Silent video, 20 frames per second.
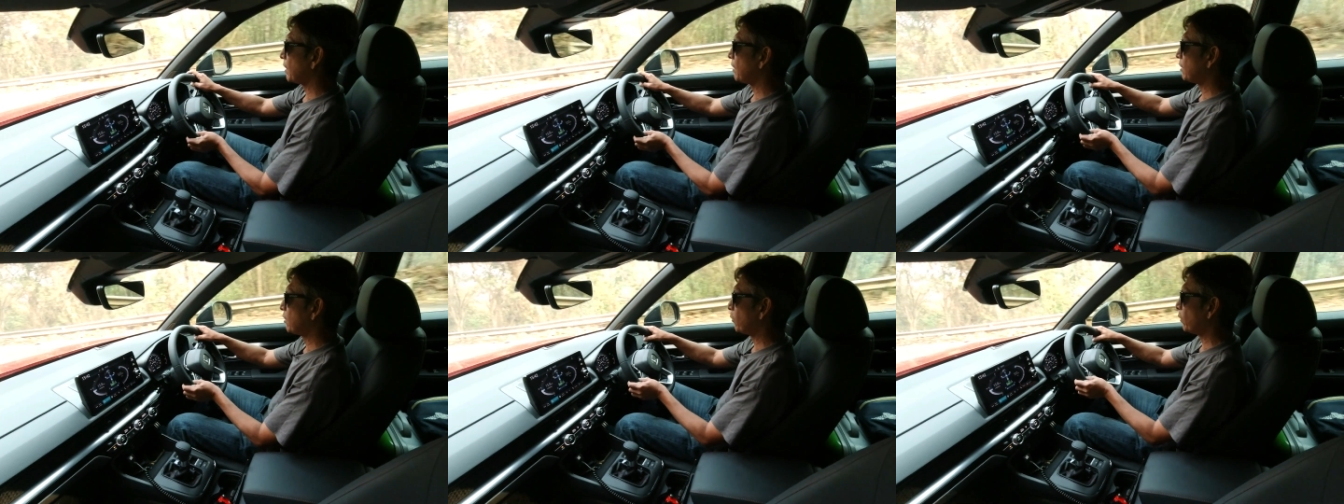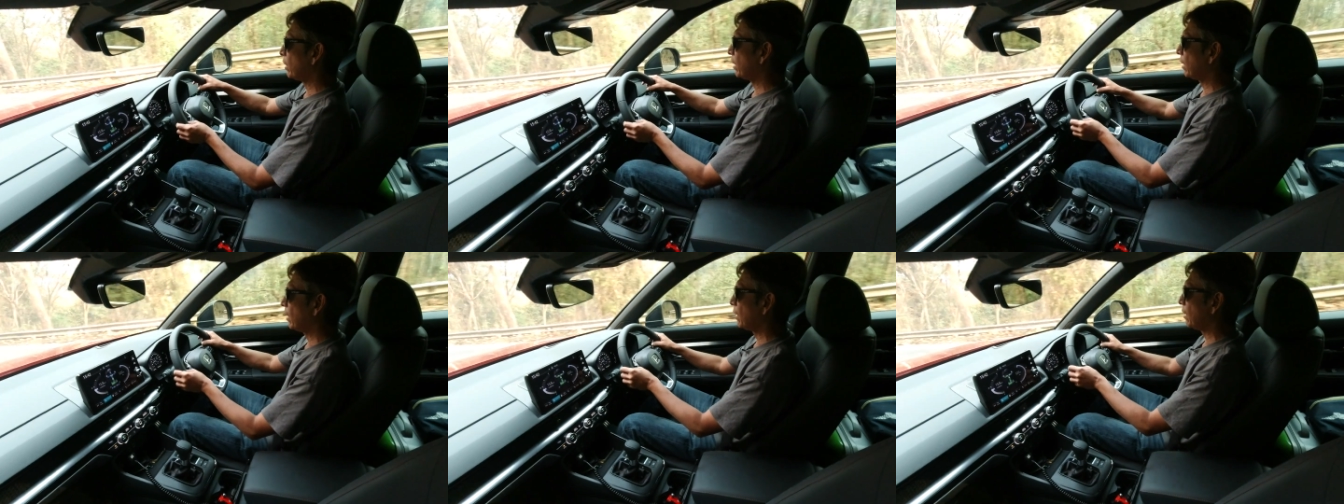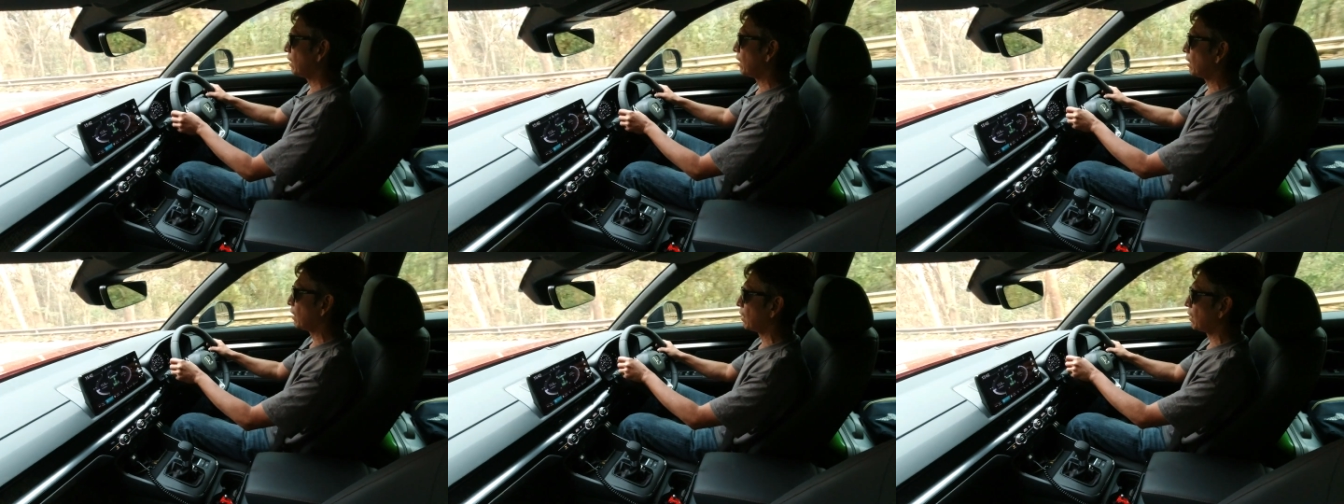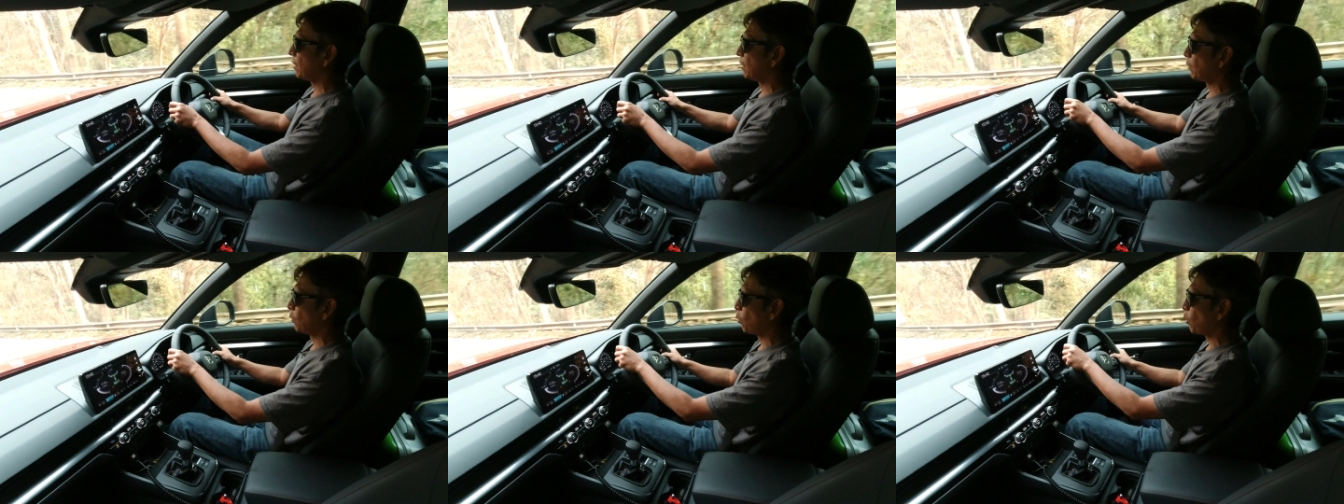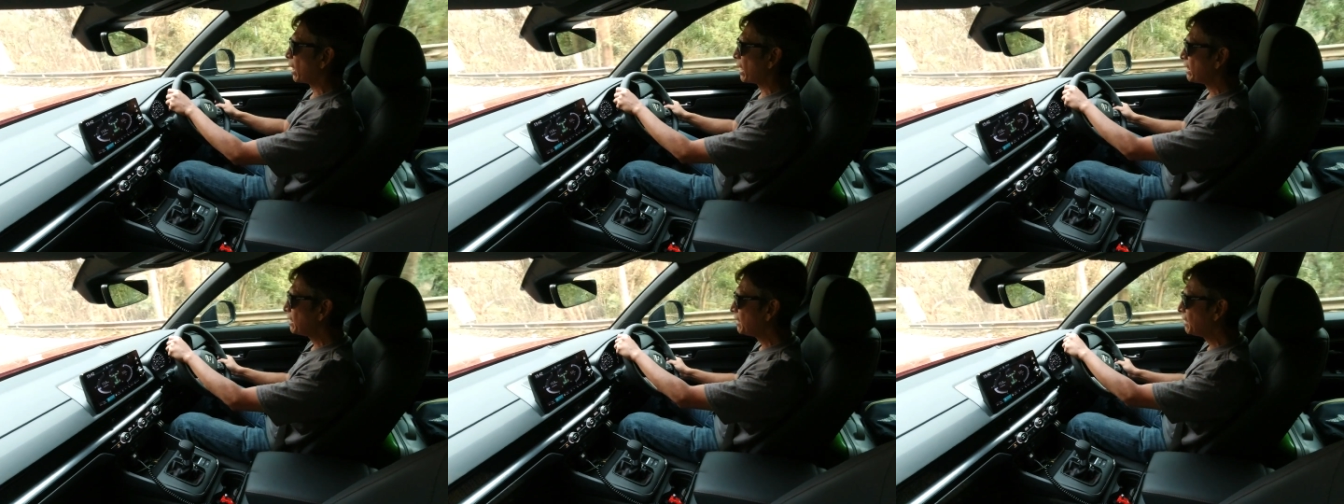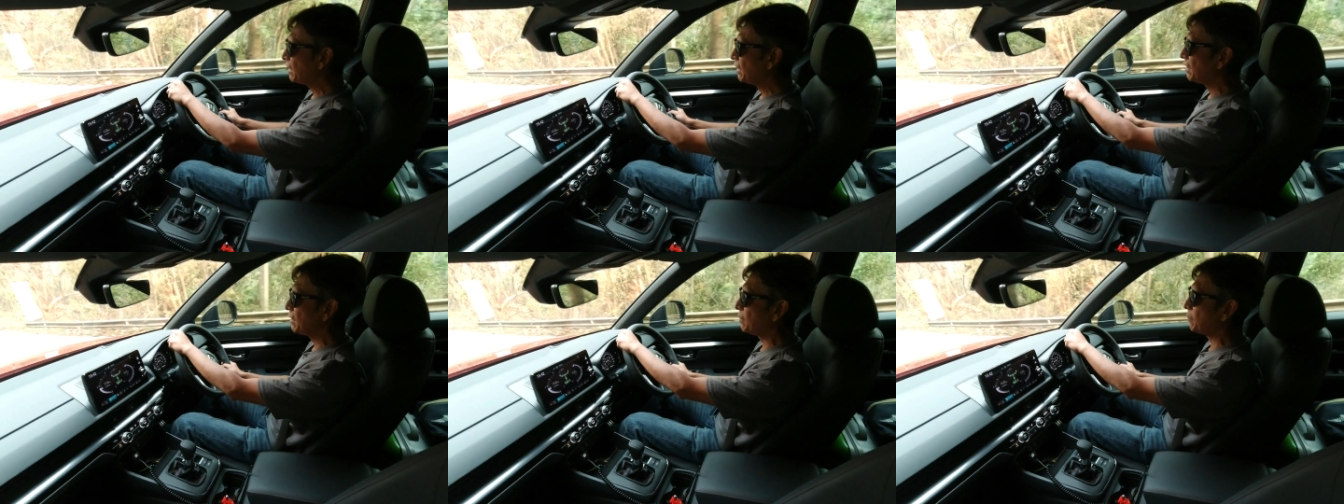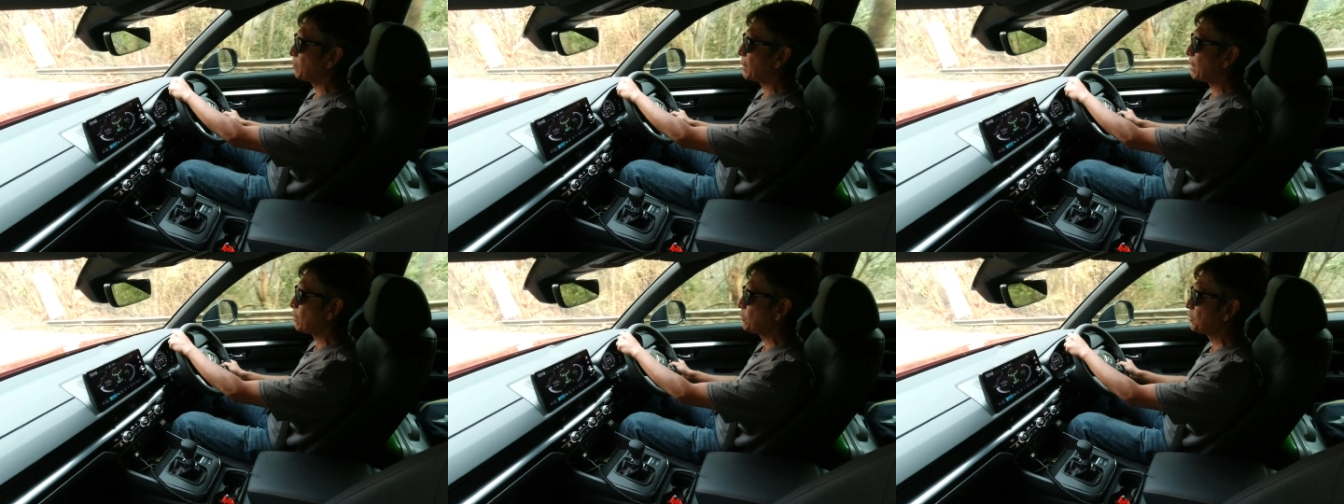entering a
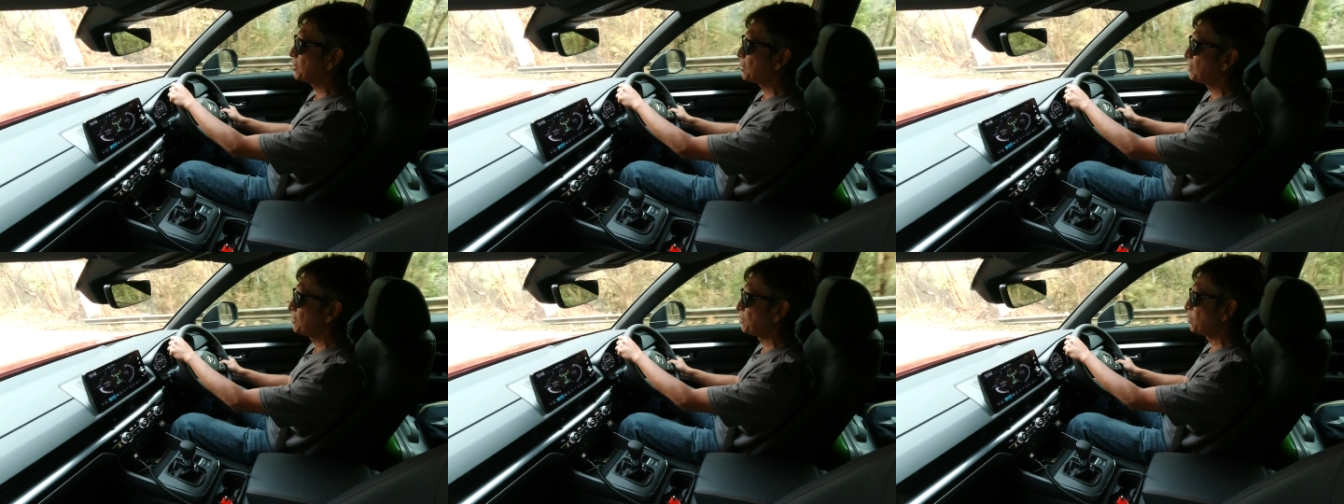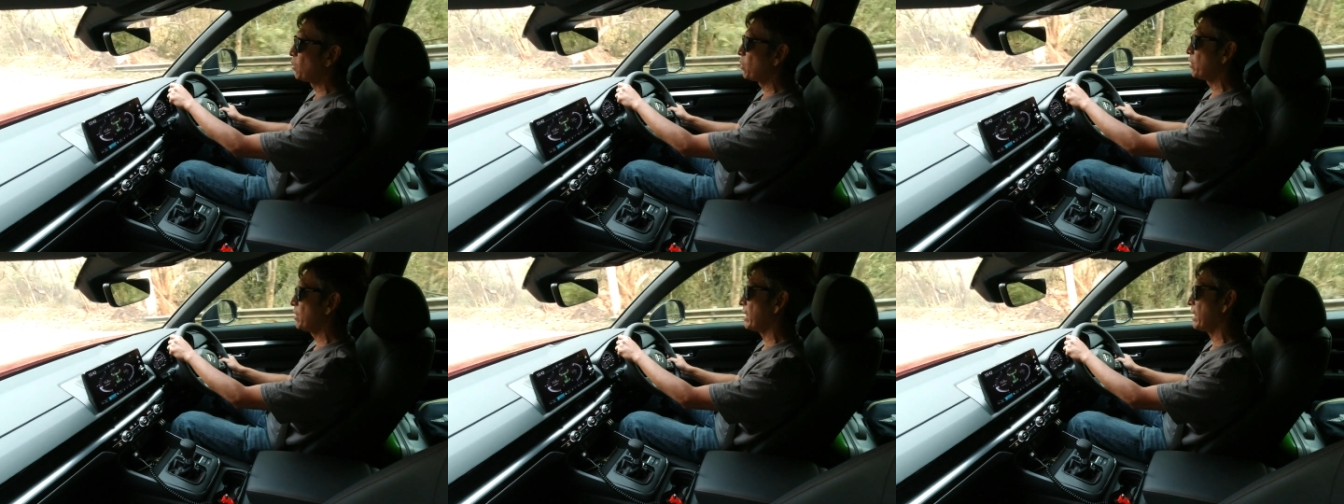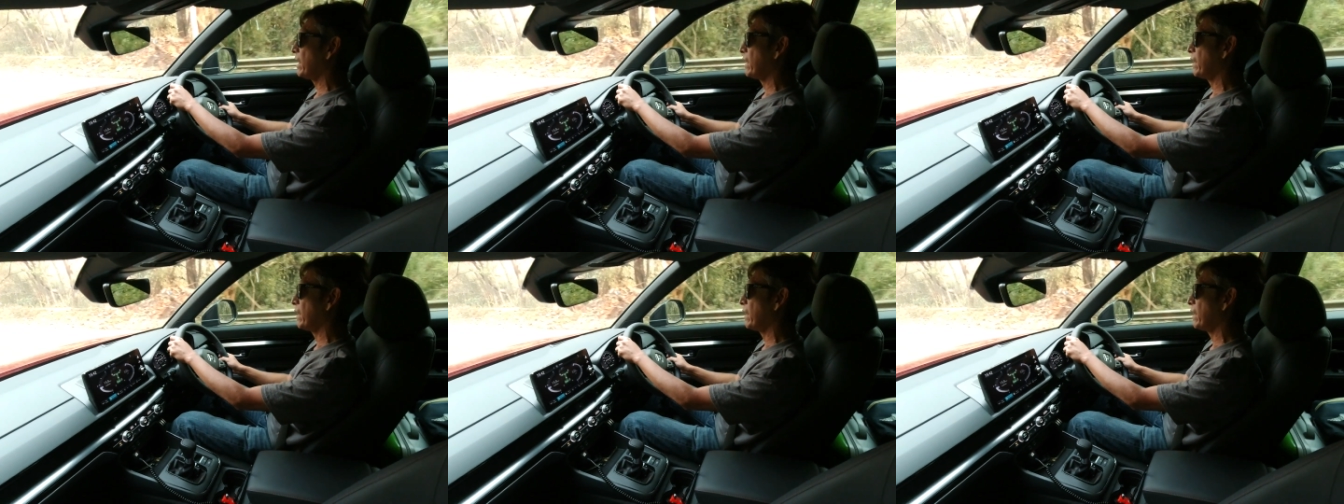winding mountain road,